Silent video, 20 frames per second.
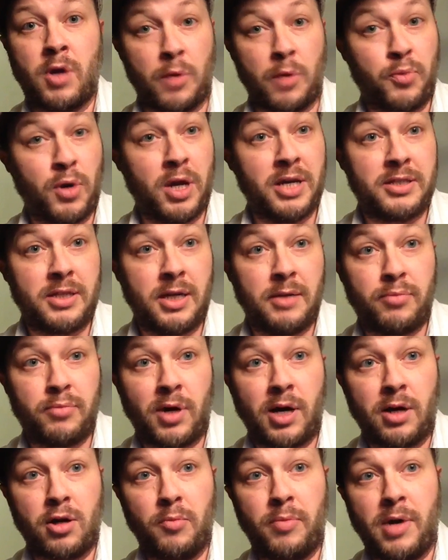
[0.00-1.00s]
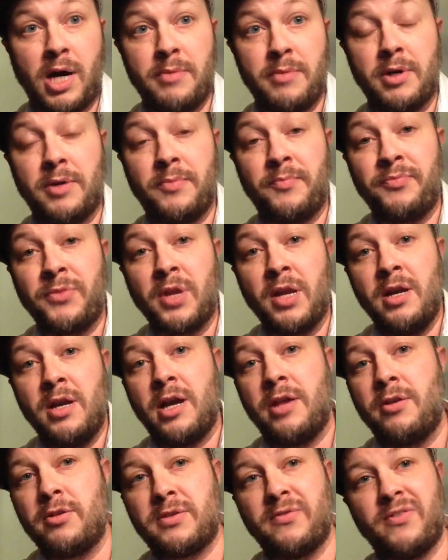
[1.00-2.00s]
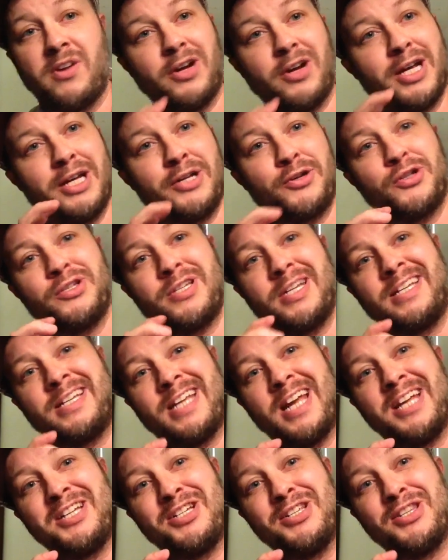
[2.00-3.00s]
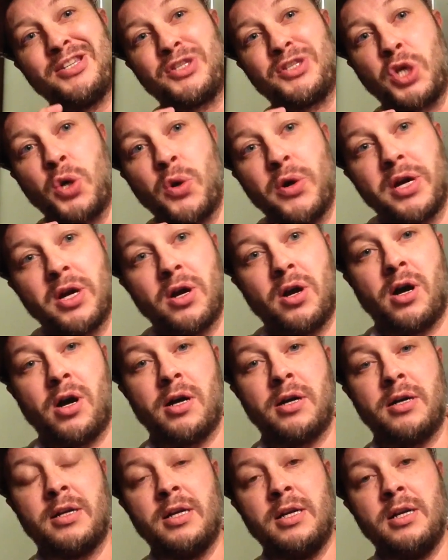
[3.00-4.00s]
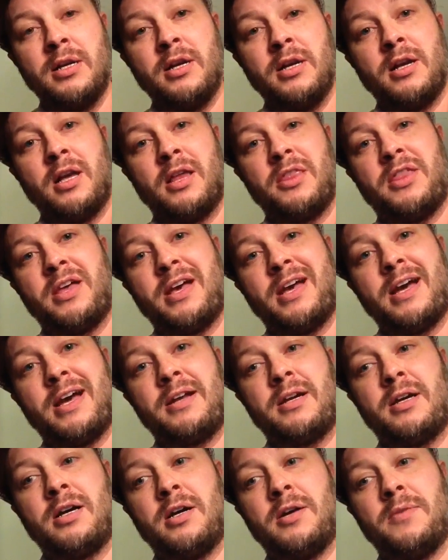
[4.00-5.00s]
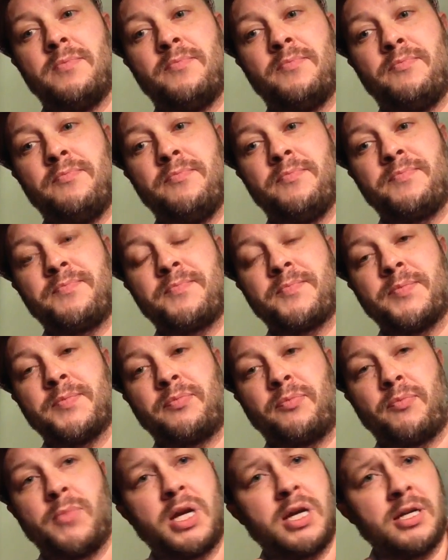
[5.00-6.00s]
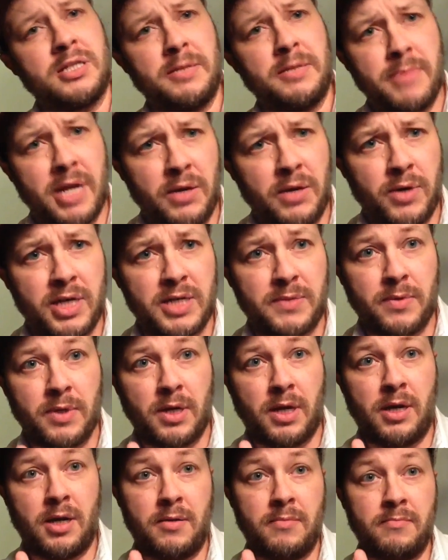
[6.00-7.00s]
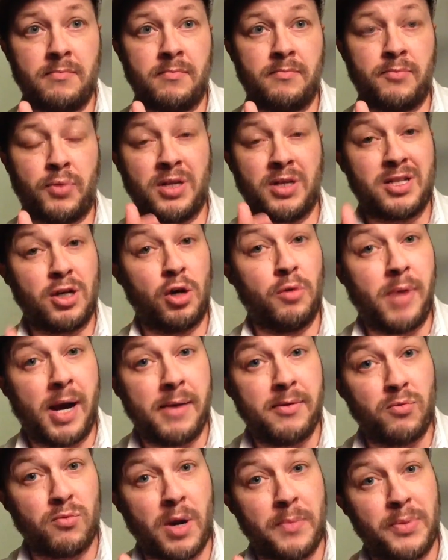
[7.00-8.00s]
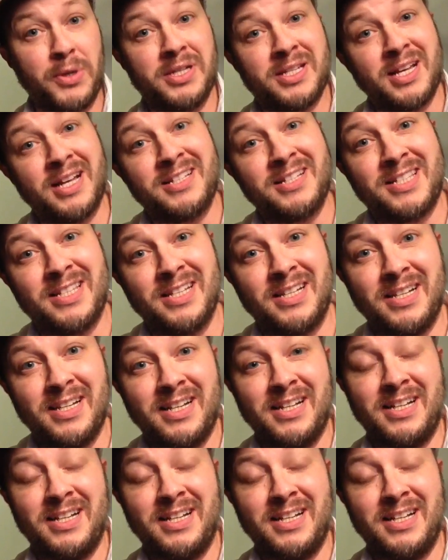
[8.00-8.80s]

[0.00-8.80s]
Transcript: president, Barack Obama. And there's a very interesting tension that's going on that because in many ways President Obama represents the